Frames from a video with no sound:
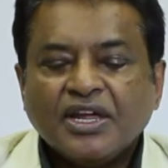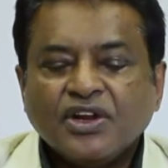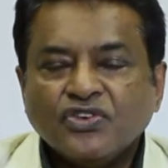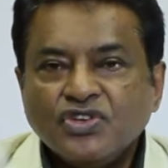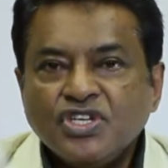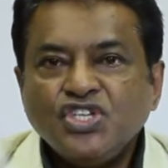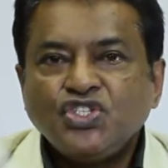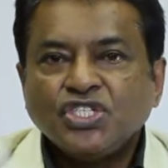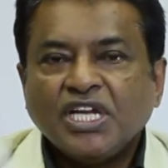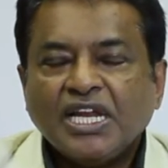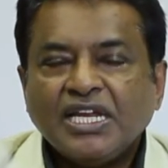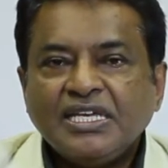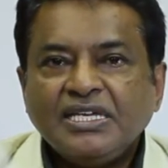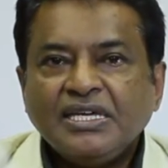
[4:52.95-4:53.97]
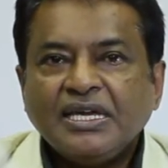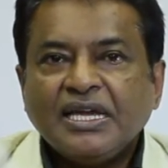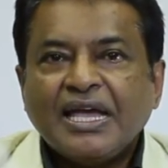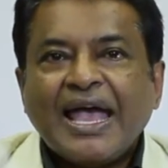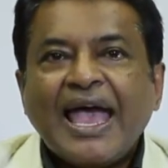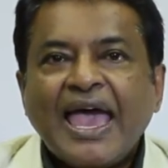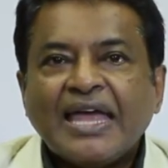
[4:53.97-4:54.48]
regionally,
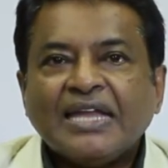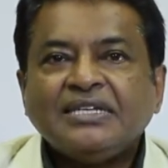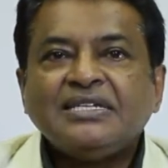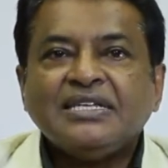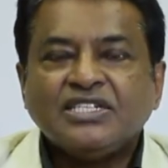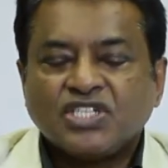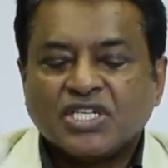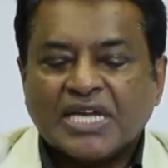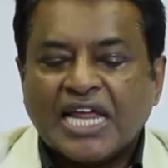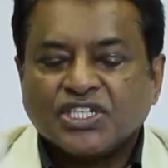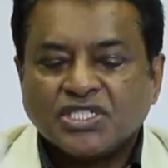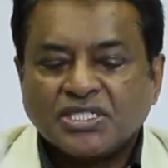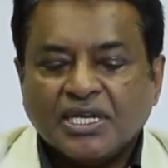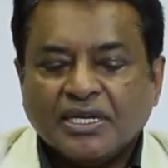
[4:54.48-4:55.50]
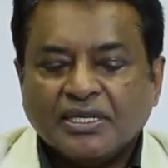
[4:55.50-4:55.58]
and internationally.